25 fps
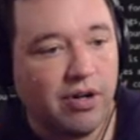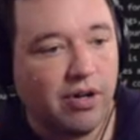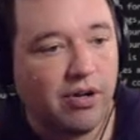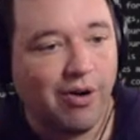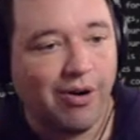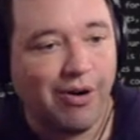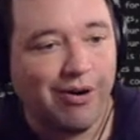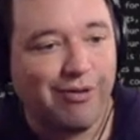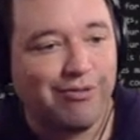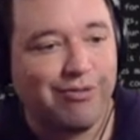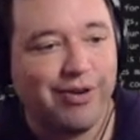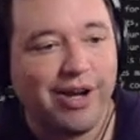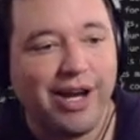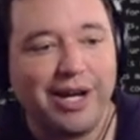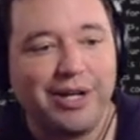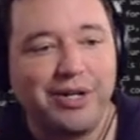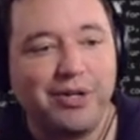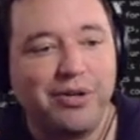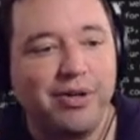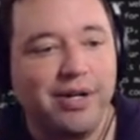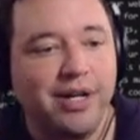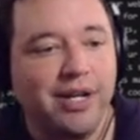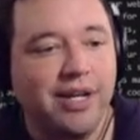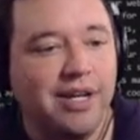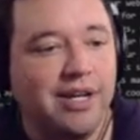
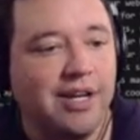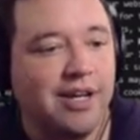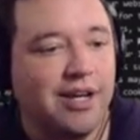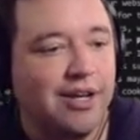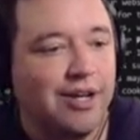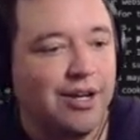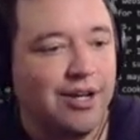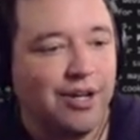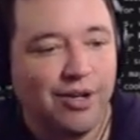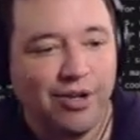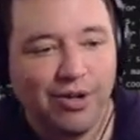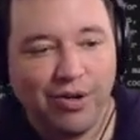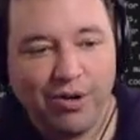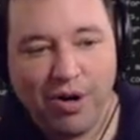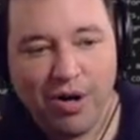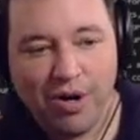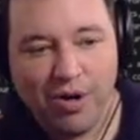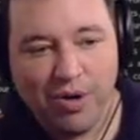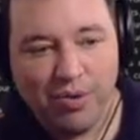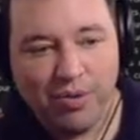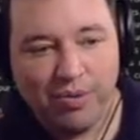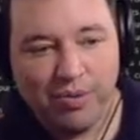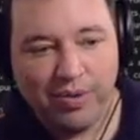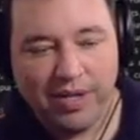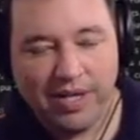Artifactory, your
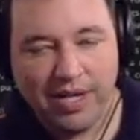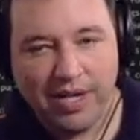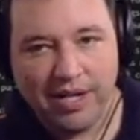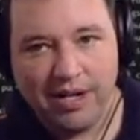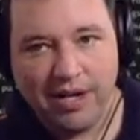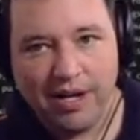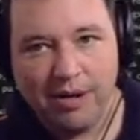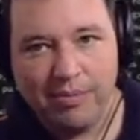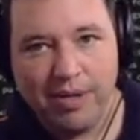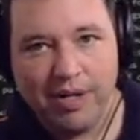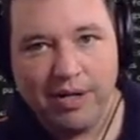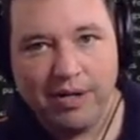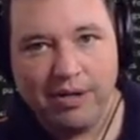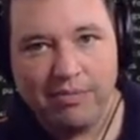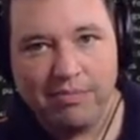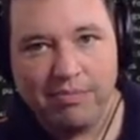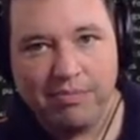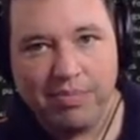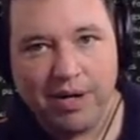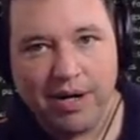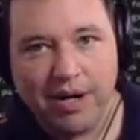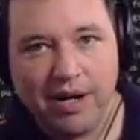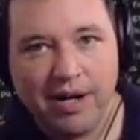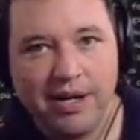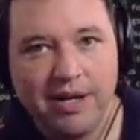own GitHub
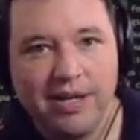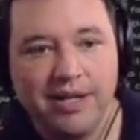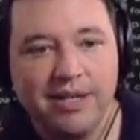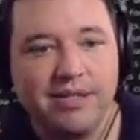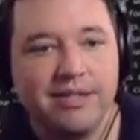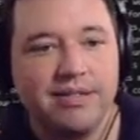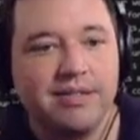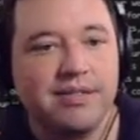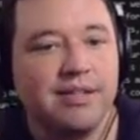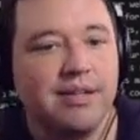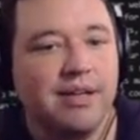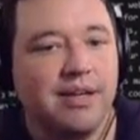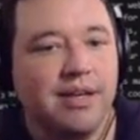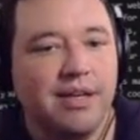Enterprise,